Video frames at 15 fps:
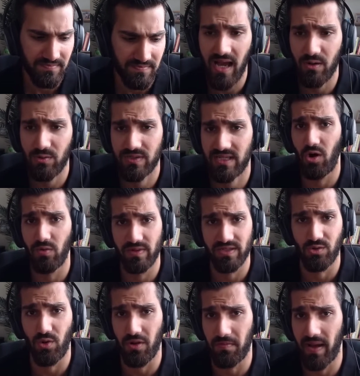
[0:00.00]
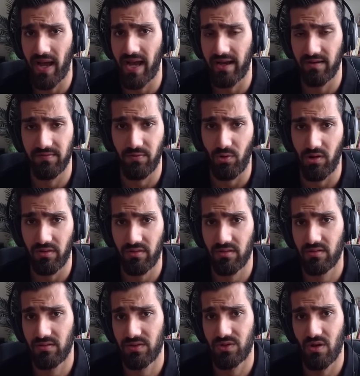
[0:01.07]
I was always going back and forth.
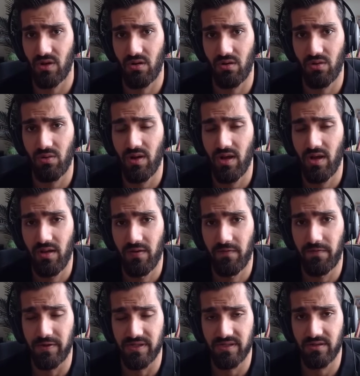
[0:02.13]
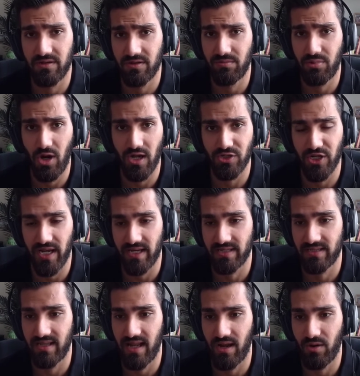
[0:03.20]
So for certain
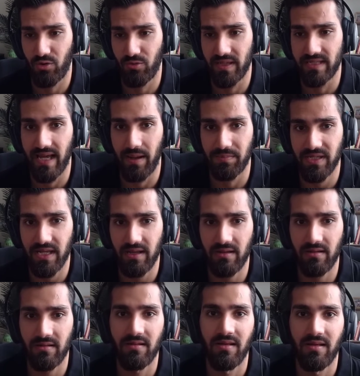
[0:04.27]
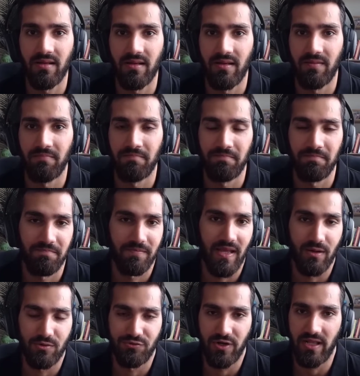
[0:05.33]
projects that I would be tapped in,
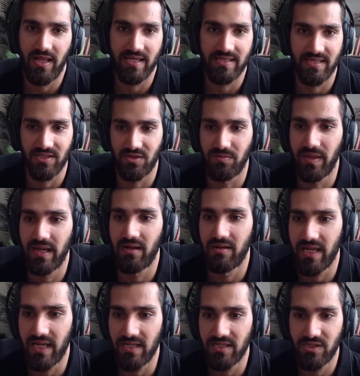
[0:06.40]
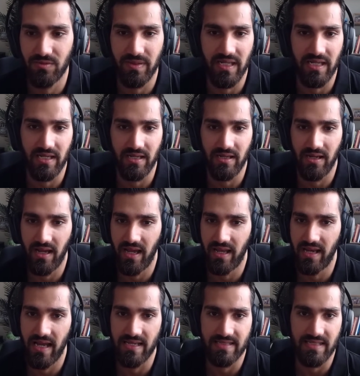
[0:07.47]
I would realize there's a bigger need to be
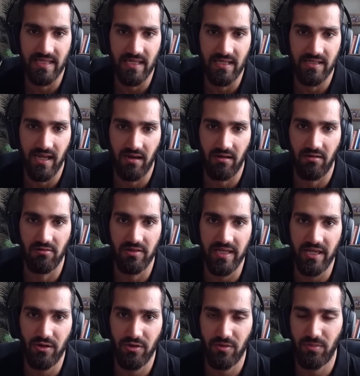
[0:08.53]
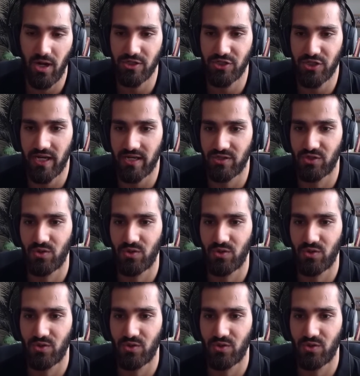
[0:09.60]
an IC technical lead on the project.